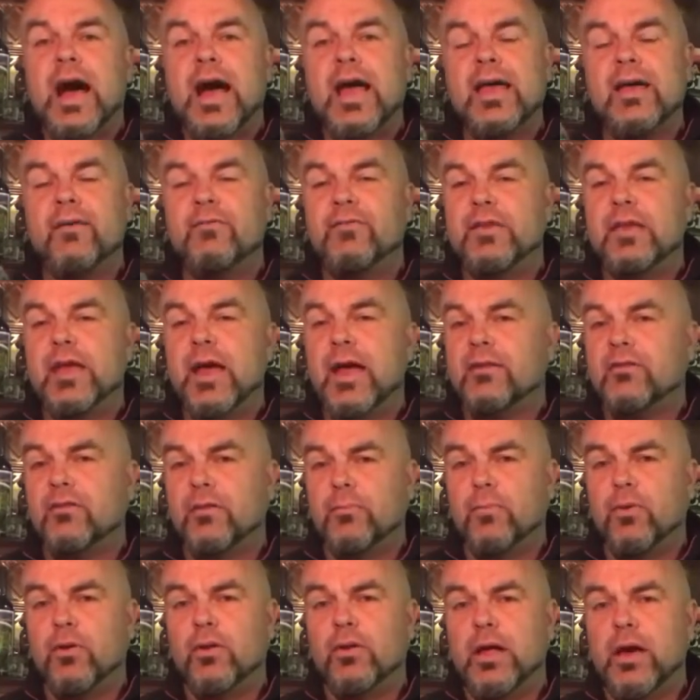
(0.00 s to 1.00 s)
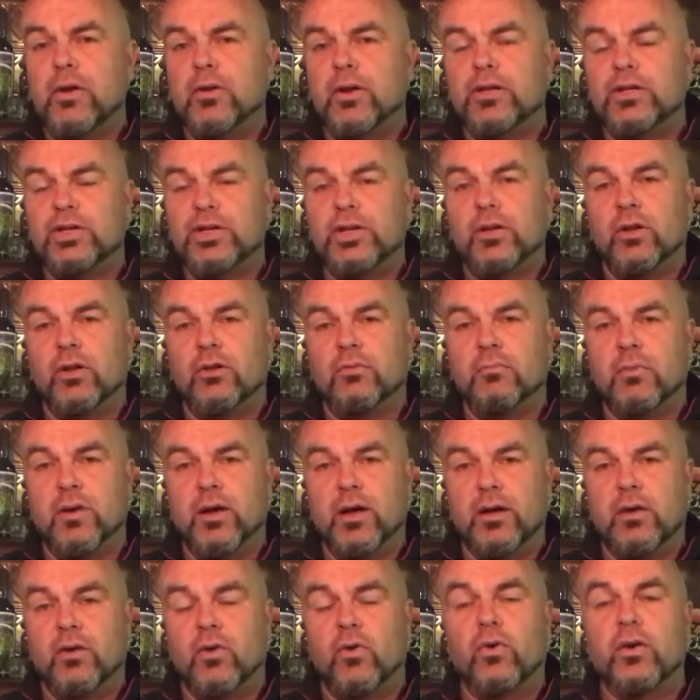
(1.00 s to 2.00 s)
I have yet to pull out a chilled
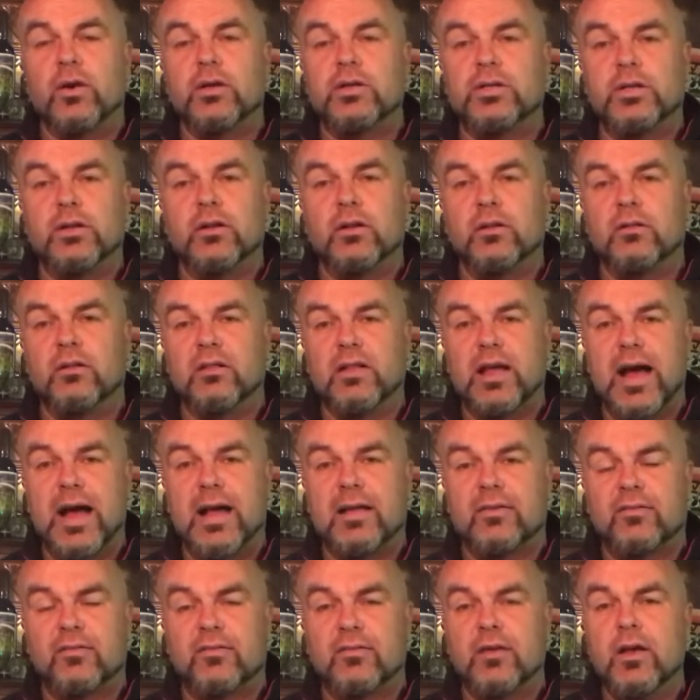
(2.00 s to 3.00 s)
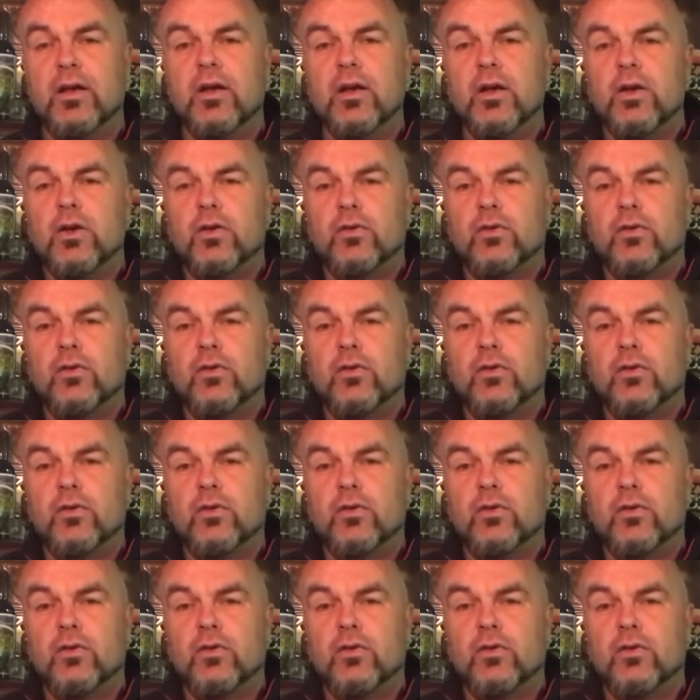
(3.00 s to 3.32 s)
mug or a chilled glass.